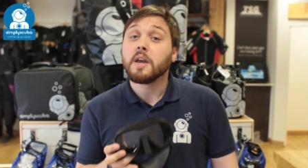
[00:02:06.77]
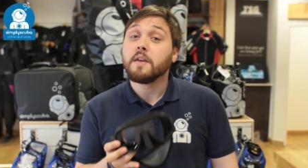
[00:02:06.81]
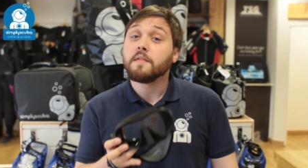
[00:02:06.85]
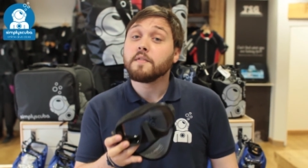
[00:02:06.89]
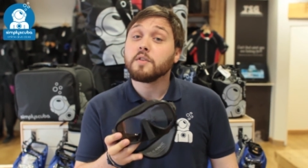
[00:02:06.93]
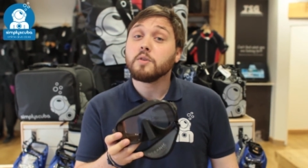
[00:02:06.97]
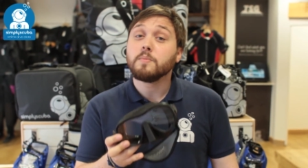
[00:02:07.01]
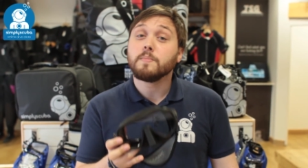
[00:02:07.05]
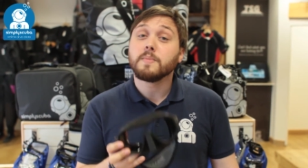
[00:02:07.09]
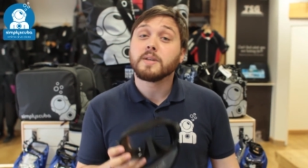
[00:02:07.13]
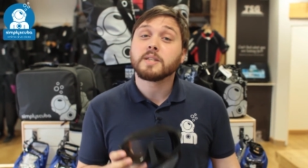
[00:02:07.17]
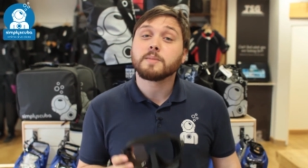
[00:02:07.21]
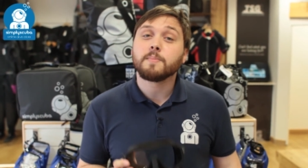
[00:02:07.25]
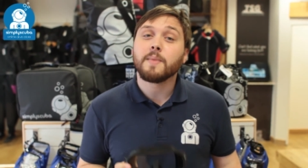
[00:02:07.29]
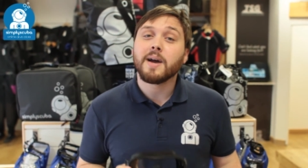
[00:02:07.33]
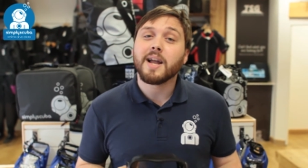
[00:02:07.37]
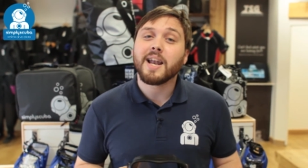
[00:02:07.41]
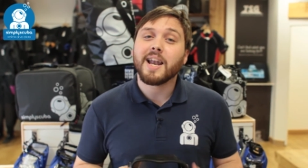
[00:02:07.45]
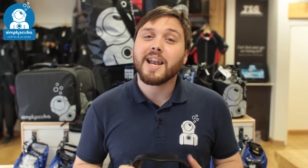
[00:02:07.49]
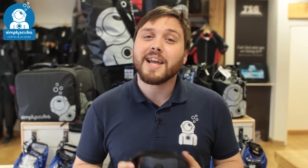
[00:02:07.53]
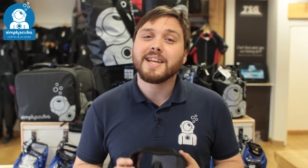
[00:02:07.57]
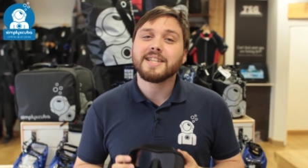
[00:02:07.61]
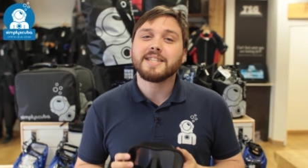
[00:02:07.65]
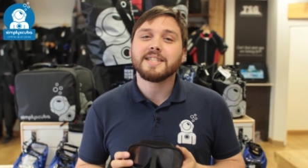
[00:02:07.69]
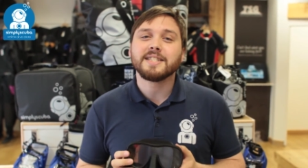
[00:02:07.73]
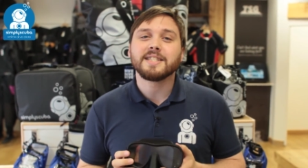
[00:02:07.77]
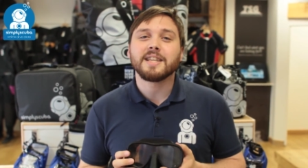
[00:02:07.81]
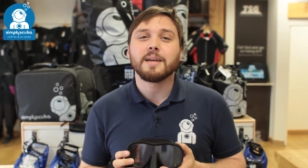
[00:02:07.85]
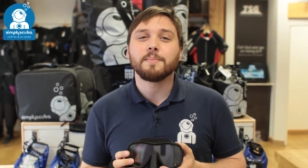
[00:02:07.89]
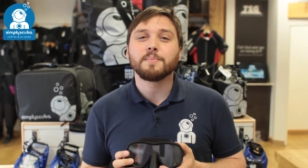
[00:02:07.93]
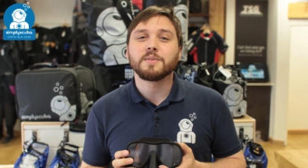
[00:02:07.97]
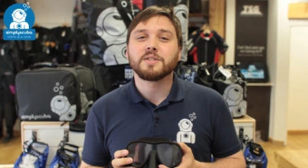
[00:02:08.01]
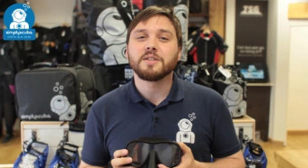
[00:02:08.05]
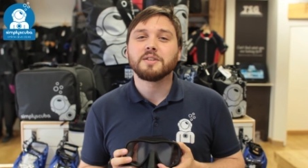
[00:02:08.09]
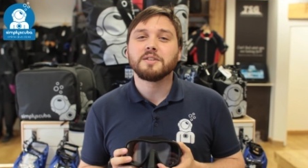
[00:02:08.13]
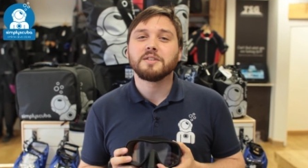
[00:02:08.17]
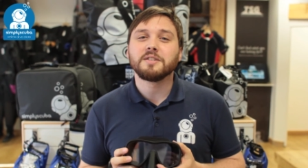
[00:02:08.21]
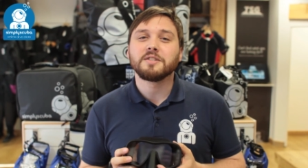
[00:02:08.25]
If you missed my latest
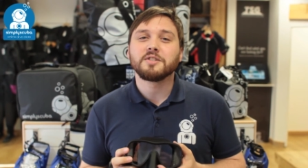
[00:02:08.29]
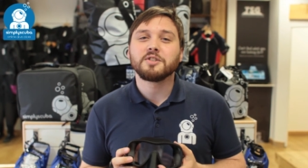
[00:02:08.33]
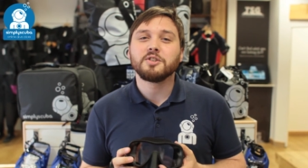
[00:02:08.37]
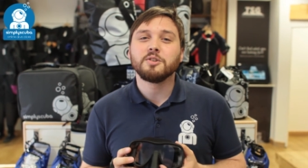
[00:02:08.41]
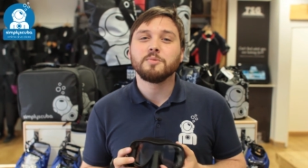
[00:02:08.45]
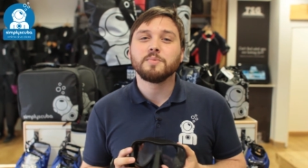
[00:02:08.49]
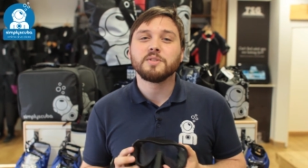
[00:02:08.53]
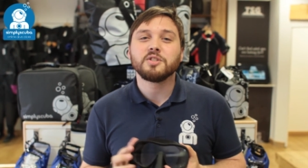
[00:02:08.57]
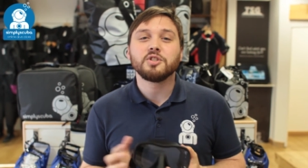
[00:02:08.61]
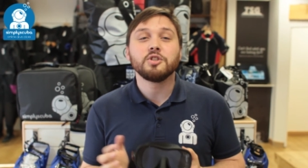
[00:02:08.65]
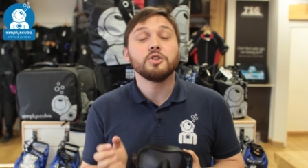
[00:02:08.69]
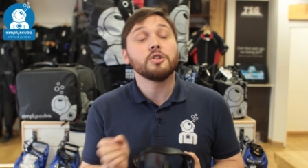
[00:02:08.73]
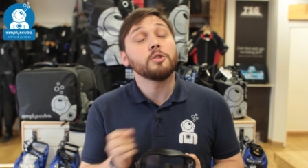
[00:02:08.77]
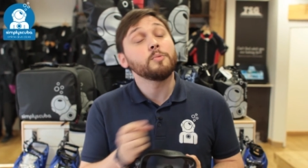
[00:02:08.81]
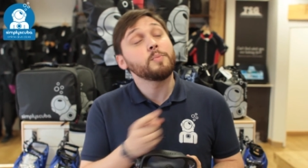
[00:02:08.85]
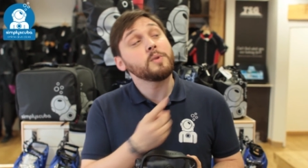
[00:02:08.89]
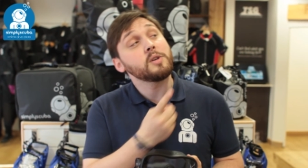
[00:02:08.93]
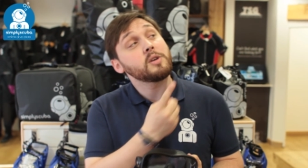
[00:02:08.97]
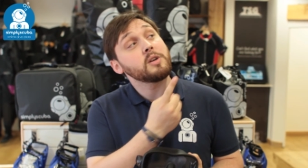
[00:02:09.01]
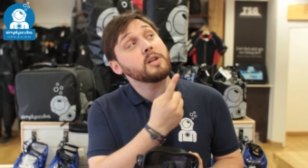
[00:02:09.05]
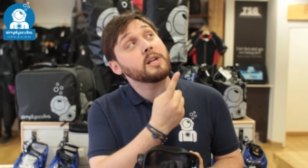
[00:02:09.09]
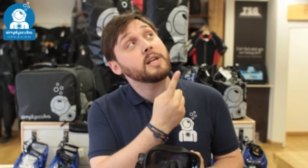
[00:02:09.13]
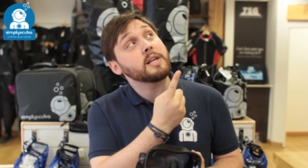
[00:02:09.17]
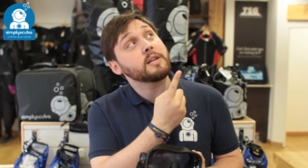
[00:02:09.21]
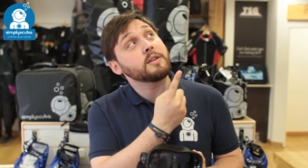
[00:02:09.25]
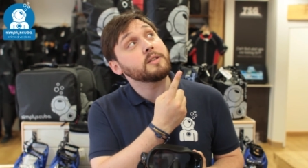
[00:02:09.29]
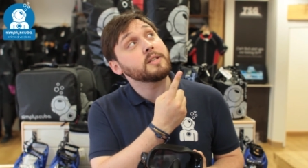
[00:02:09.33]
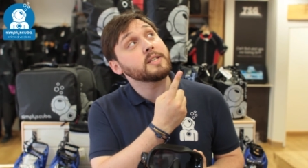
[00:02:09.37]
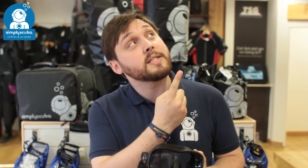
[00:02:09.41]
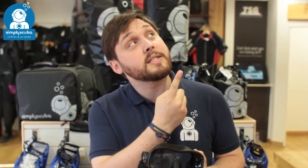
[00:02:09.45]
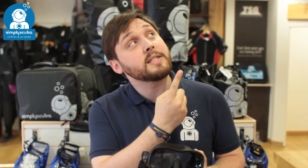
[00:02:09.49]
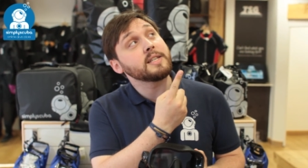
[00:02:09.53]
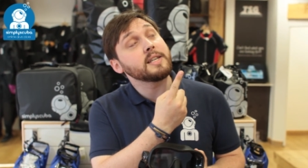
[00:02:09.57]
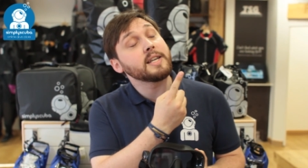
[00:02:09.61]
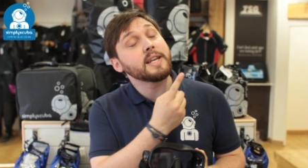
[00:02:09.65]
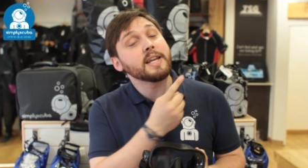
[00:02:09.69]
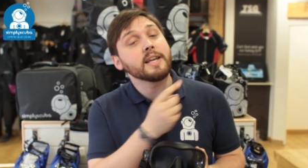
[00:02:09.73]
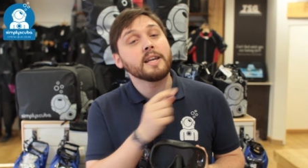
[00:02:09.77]
episode of Scuba Tube, you can click on this
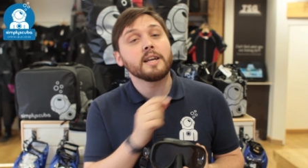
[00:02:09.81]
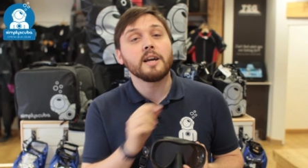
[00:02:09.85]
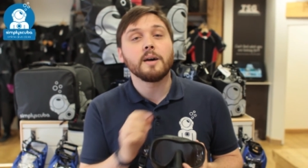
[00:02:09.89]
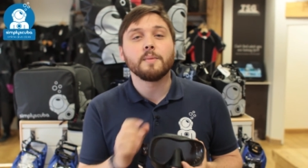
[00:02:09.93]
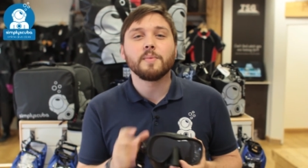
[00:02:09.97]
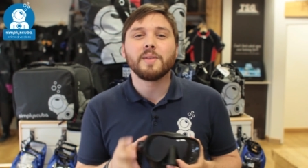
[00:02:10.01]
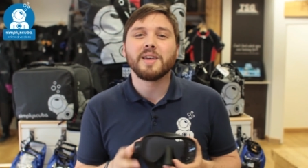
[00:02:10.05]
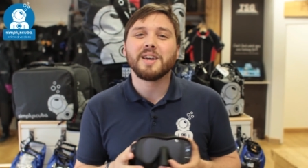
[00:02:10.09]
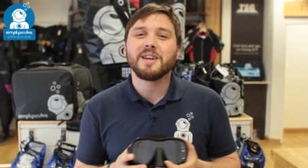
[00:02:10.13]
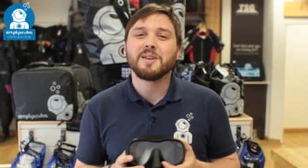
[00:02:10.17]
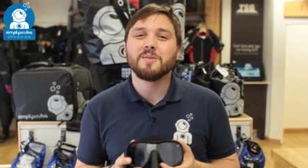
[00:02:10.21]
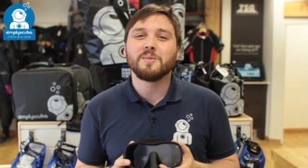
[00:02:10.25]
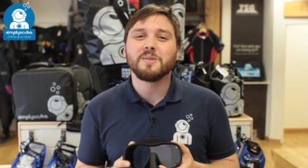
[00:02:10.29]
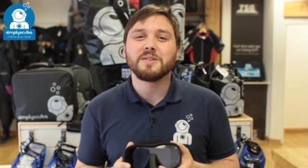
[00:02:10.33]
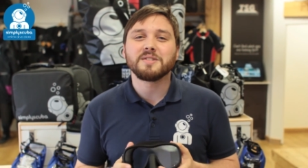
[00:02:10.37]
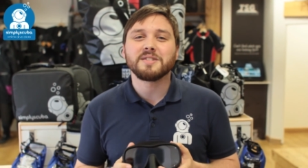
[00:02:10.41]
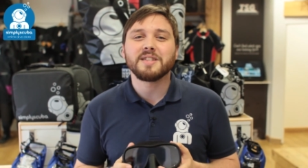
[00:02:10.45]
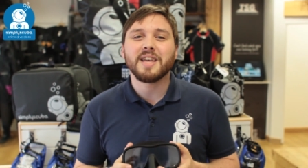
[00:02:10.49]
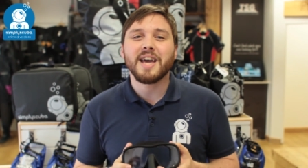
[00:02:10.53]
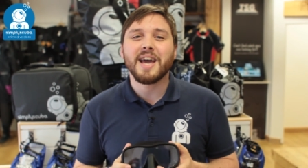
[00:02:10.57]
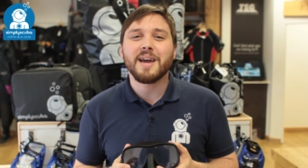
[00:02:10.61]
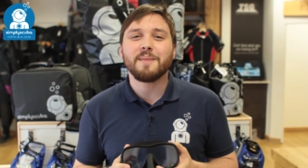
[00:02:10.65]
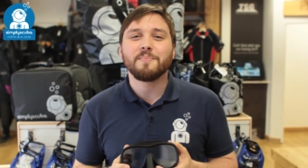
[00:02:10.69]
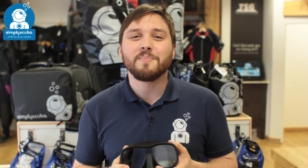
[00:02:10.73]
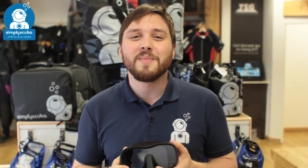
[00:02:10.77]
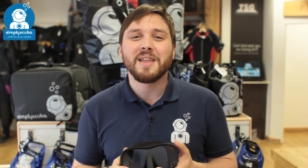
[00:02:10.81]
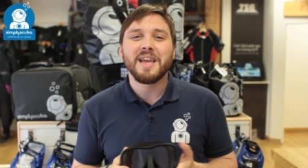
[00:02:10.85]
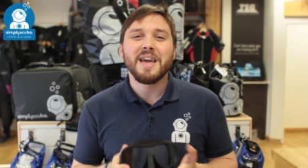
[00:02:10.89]
link up there to watch that.